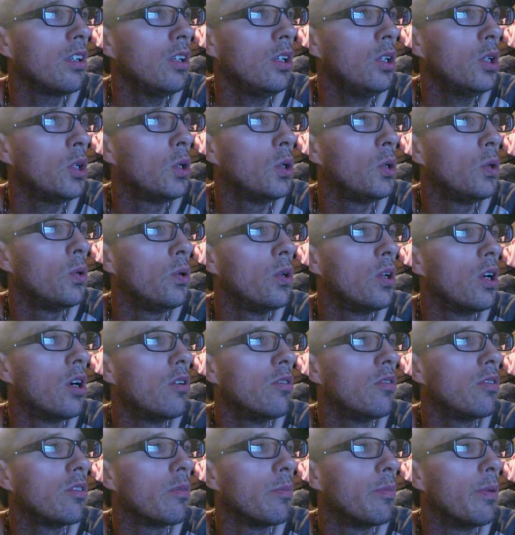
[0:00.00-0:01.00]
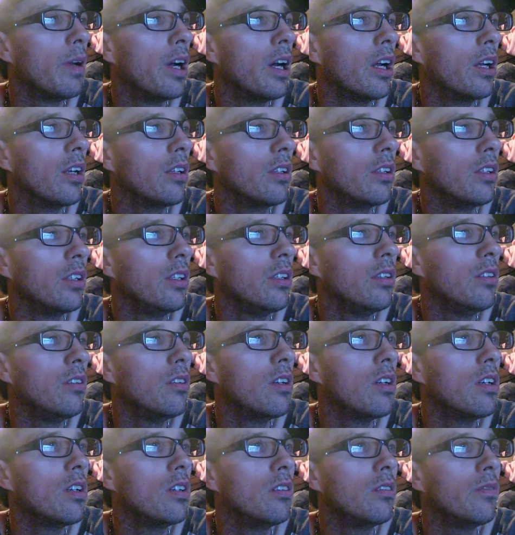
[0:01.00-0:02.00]
don't know. Who knows about it? You
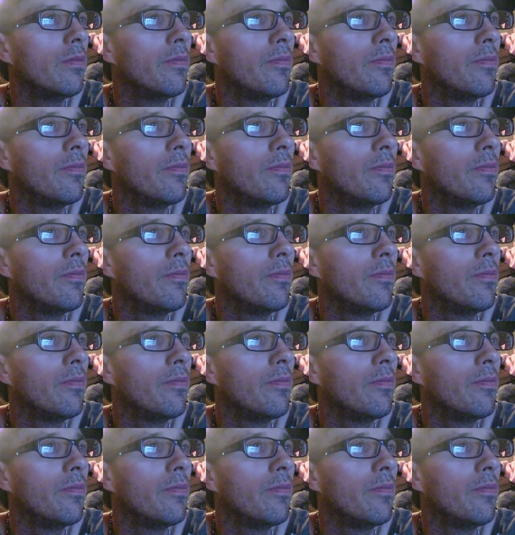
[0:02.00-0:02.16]
know.